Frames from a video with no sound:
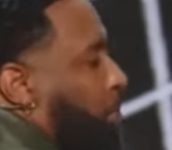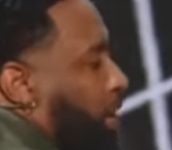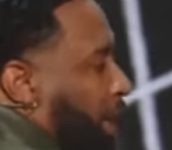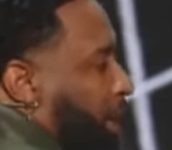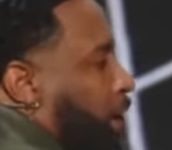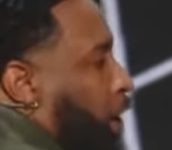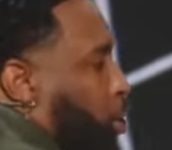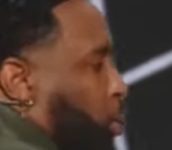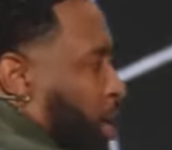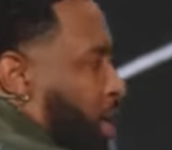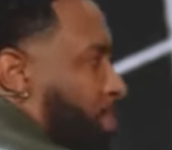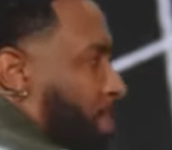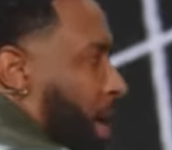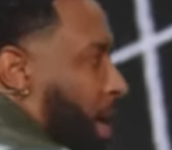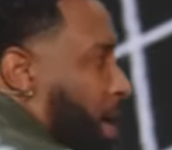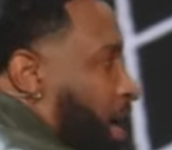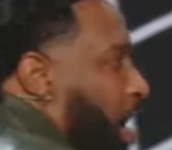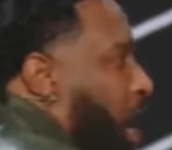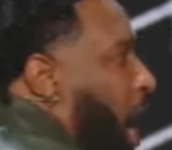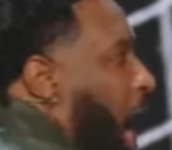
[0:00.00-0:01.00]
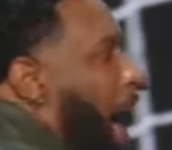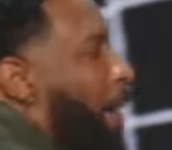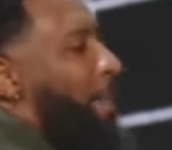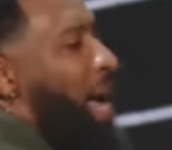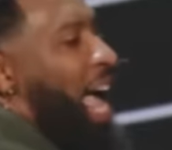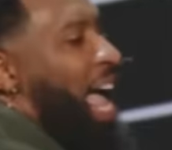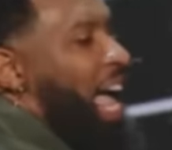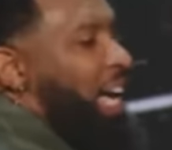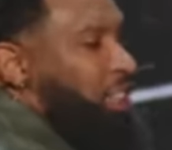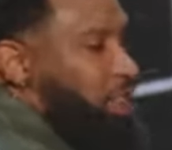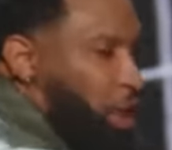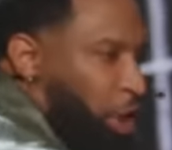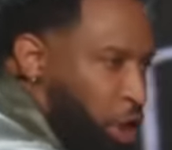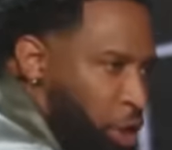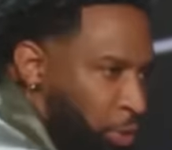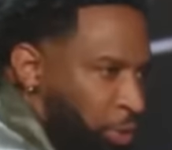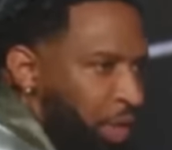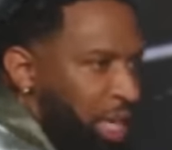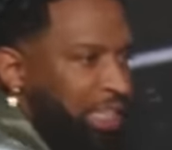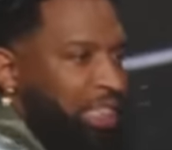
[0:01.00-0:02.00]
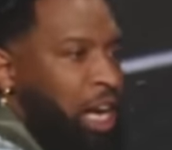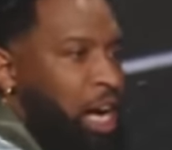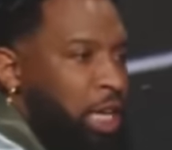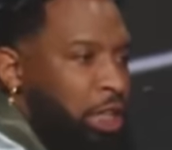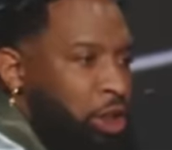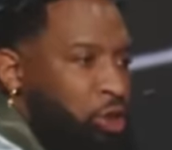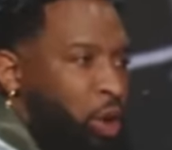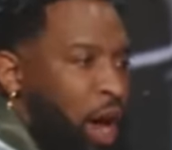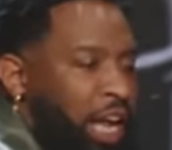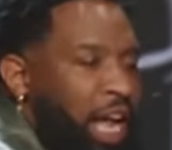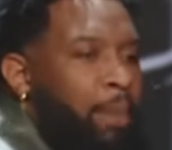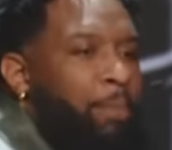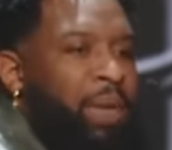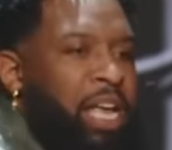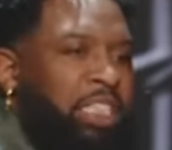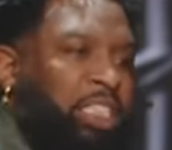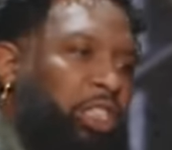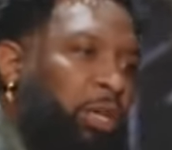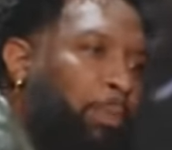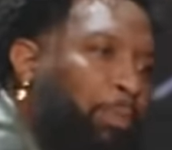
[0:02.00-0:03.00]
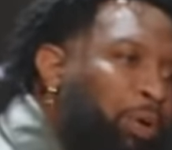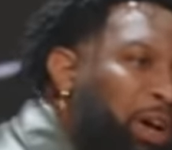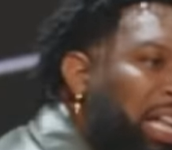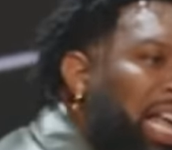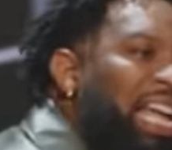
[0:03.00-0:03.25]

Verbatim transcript: this agreement. I'm gonna execute this contract. It means to put